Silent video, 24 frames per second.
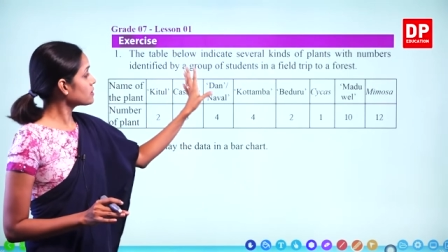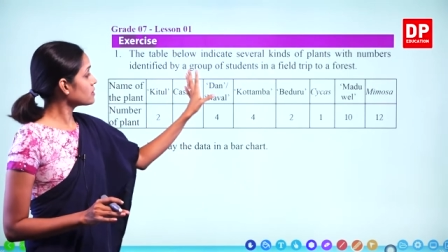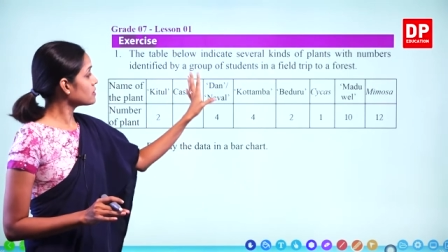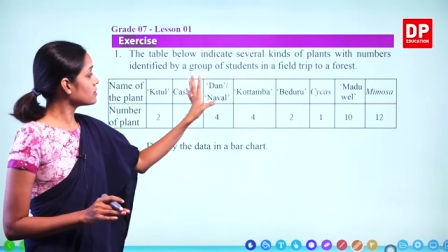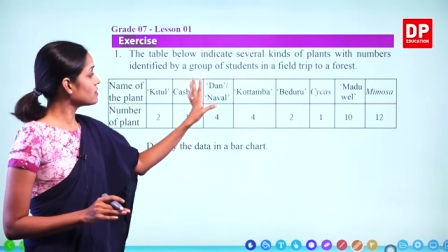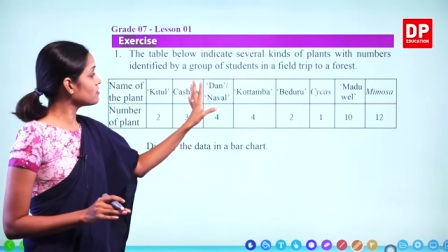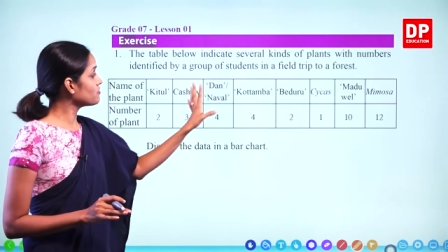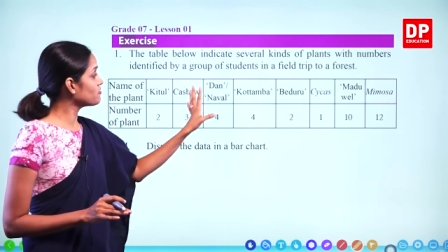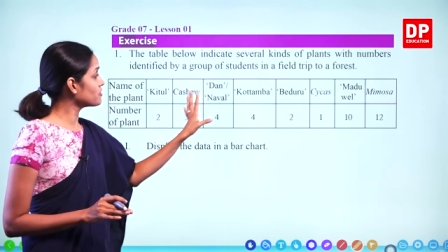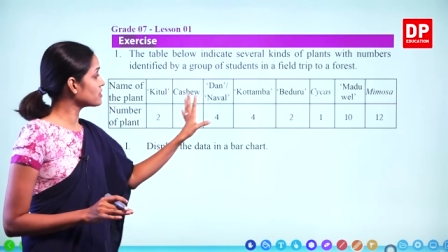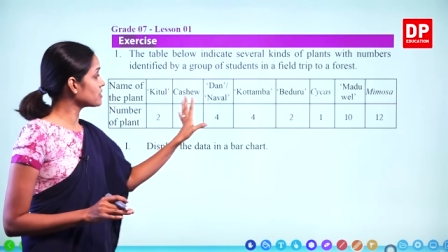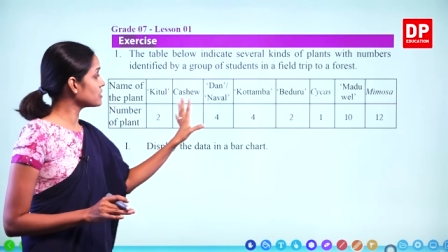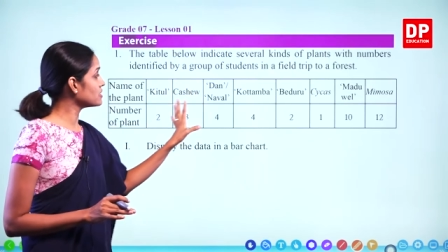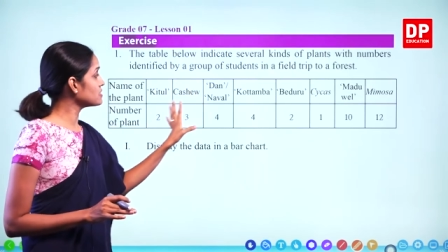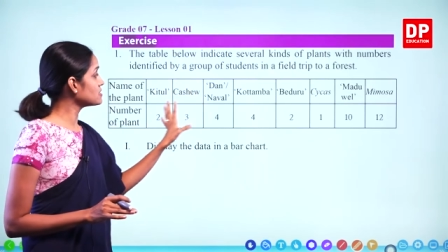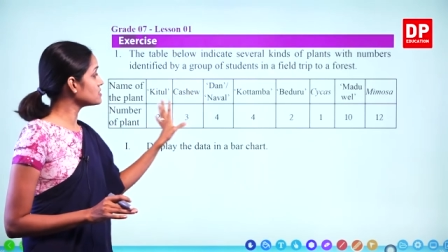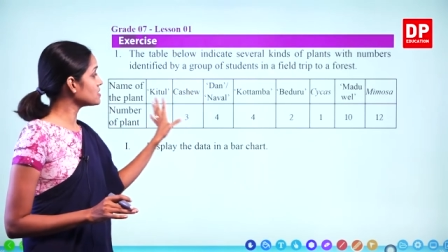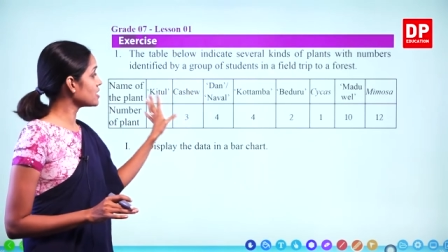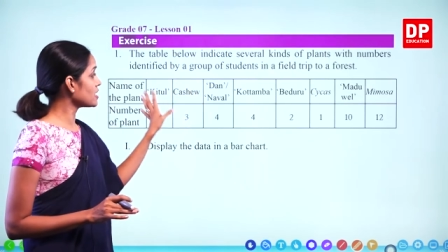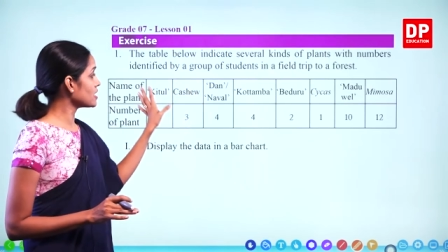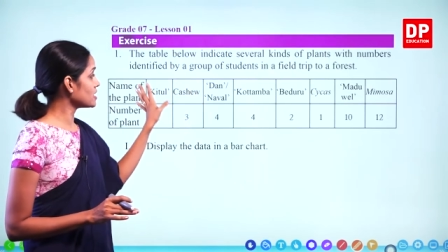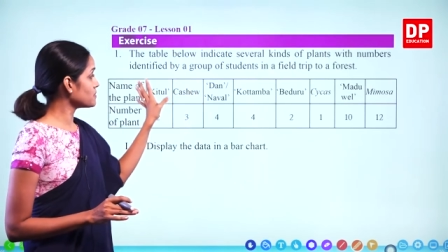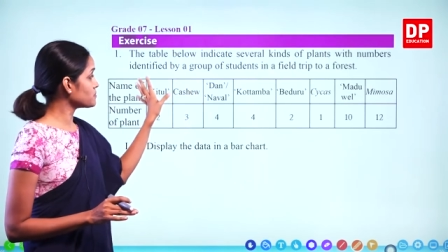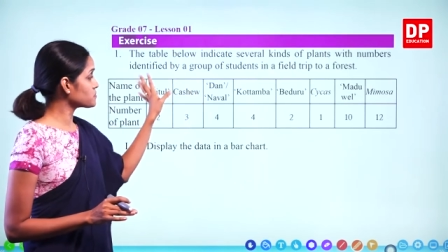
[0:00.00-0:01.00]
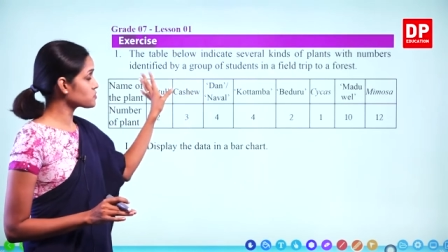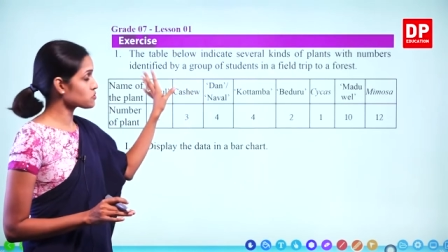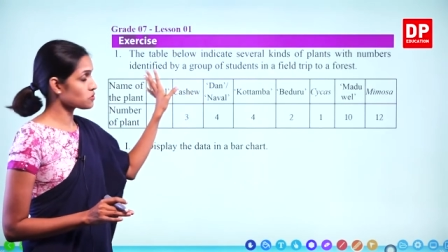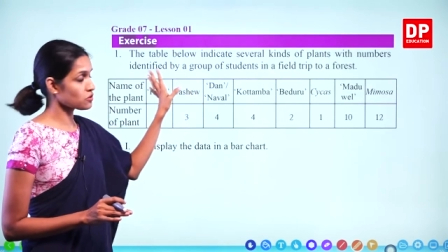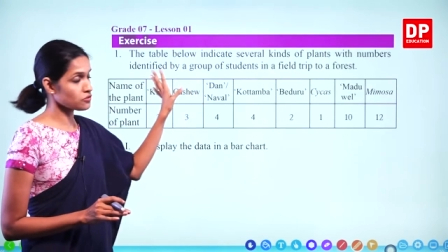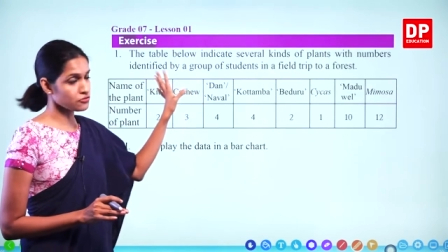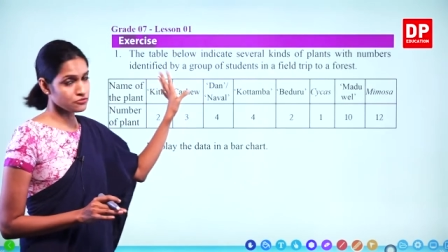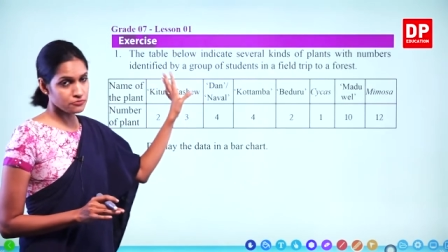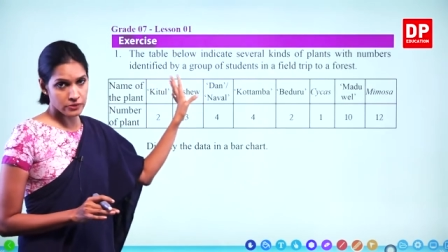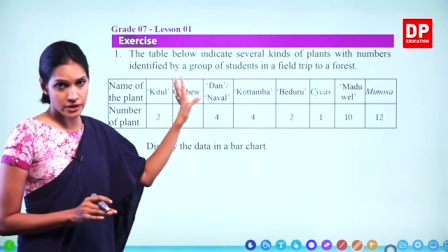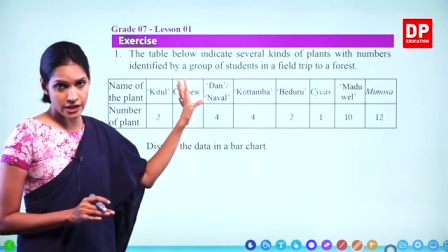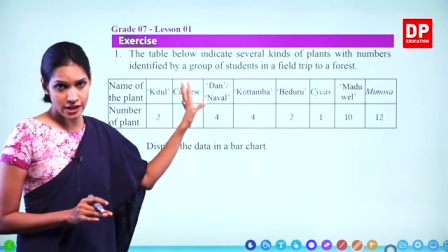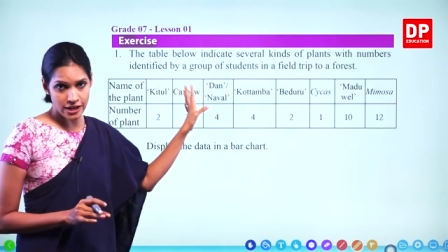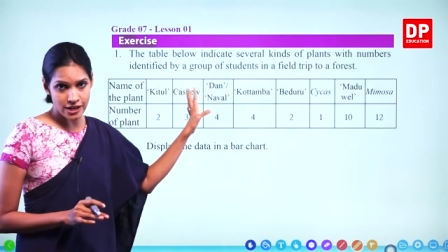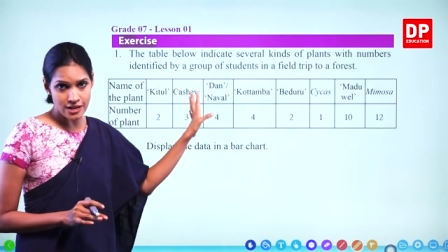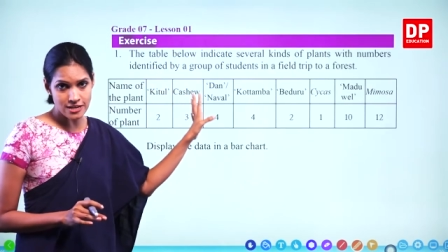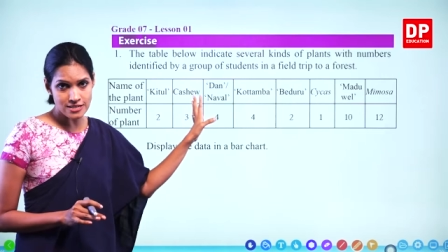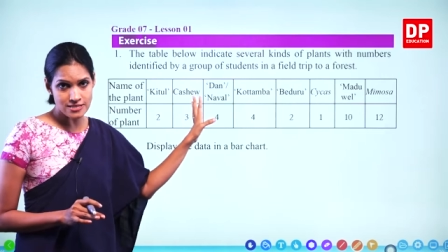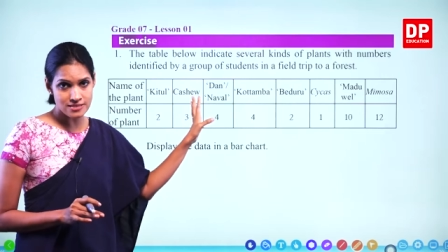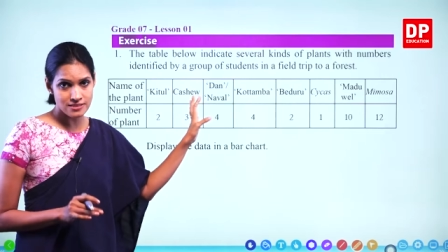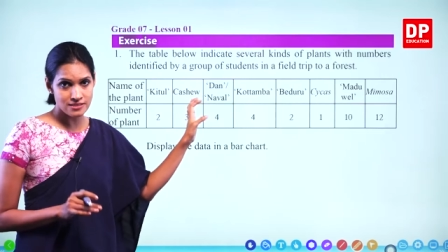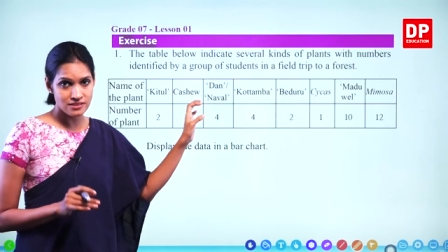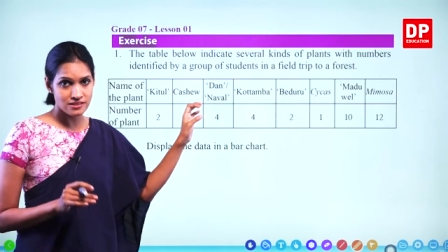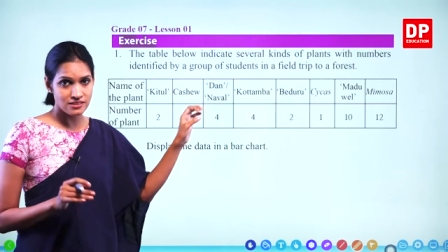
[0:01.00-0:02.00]
different types of
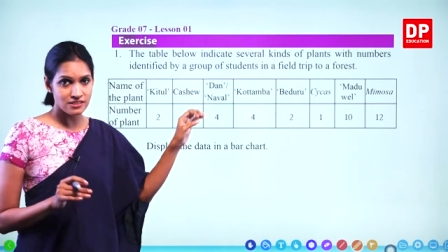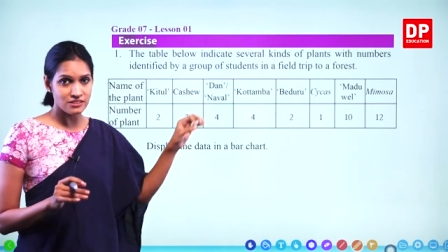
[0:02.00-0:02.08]
plants,